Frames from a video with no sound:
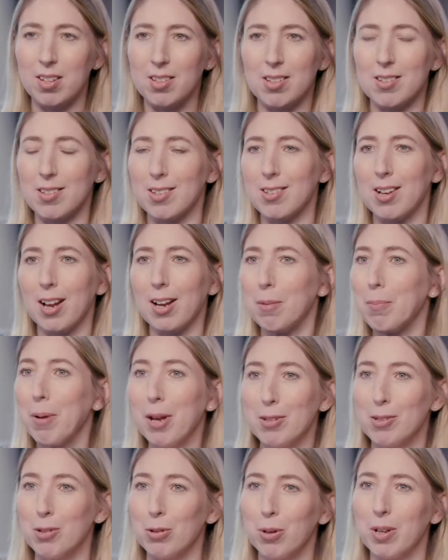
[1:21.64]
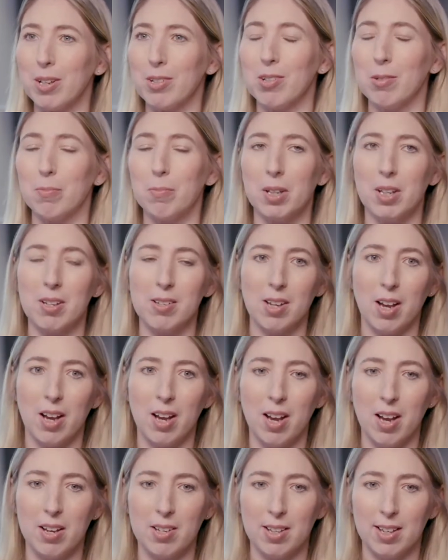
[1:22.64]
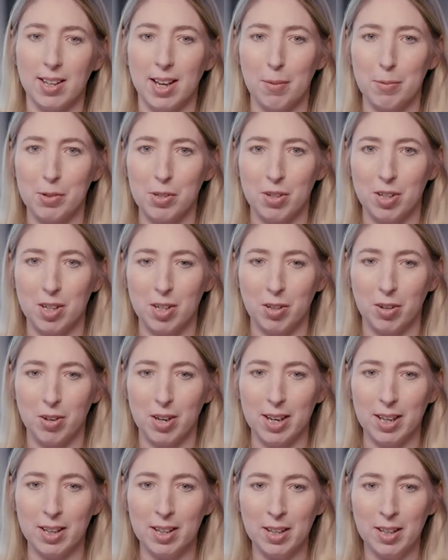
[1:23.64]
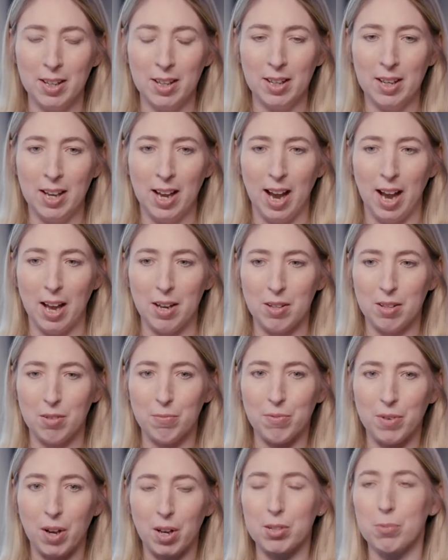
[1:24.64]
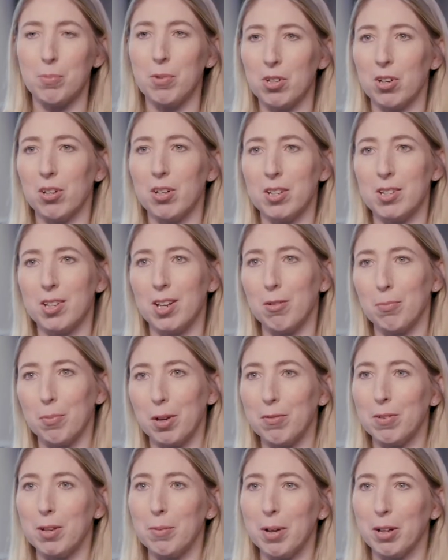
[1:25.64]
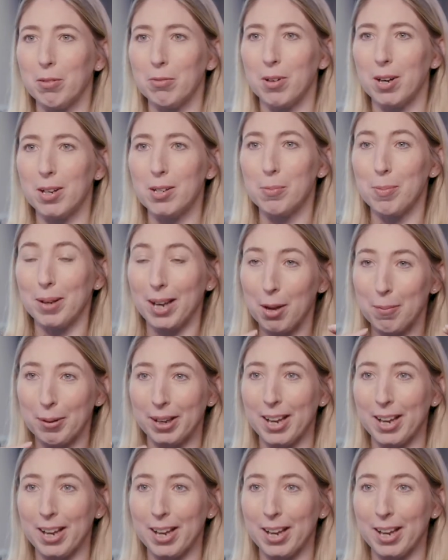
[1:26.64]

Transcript: this is a slightly personal question because I did a chemistry degree and the vast majority of my female friends became